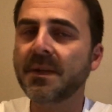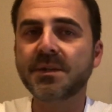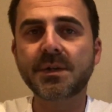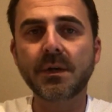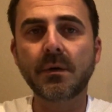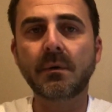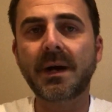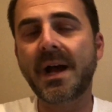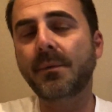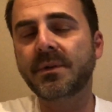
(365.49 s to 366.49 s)
So
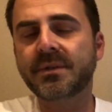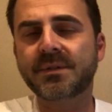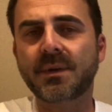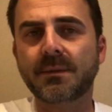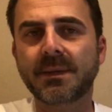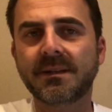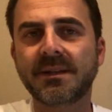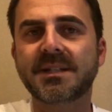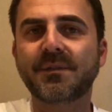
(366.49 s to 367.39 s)
I would just recommend this.